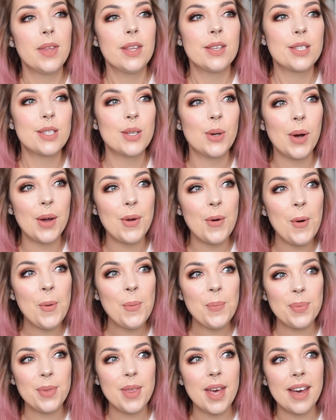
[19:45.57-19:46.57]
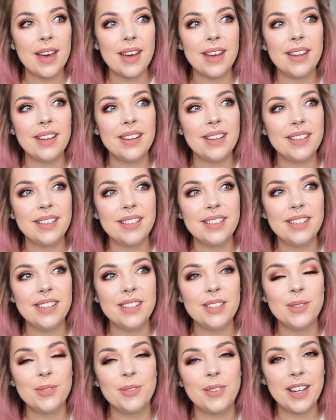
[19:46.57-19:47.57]
So So I hope that
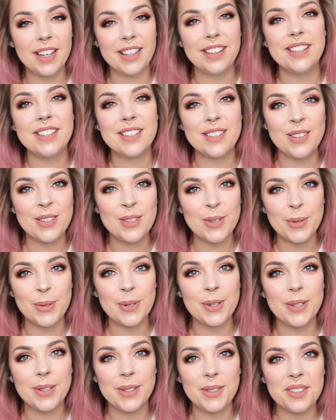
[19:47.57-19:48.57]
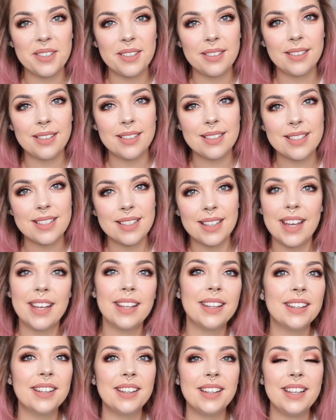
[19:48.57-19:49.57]
you find this tutorial
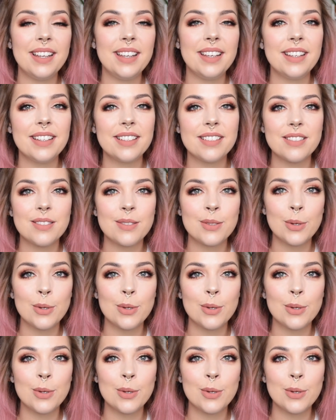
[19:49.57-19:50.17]
slightly